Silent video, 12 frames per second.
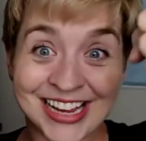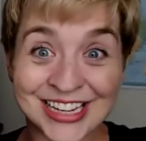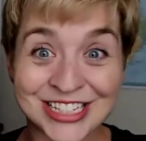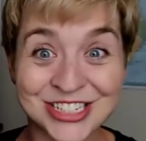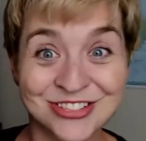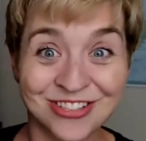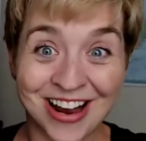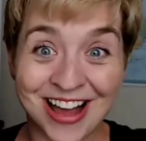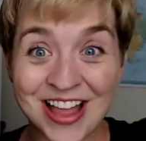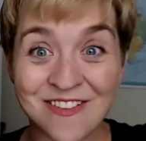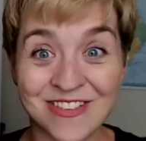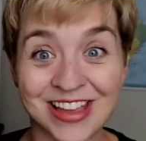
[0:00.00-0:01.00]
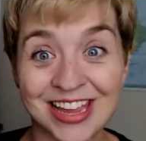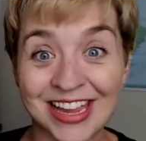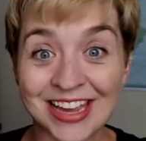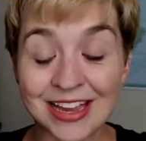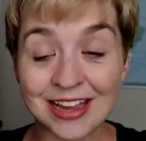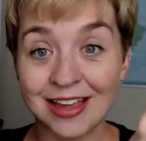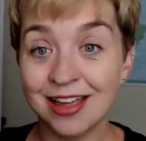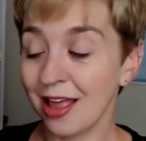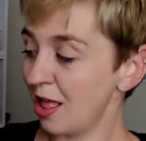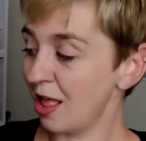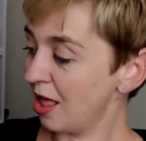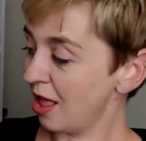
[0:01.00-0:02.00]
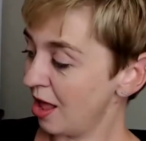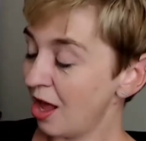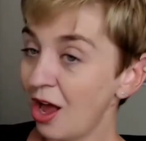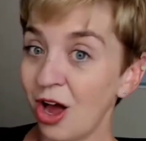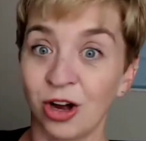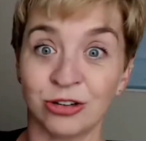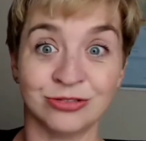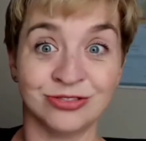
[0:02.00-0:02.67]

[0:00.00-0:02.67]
is driving a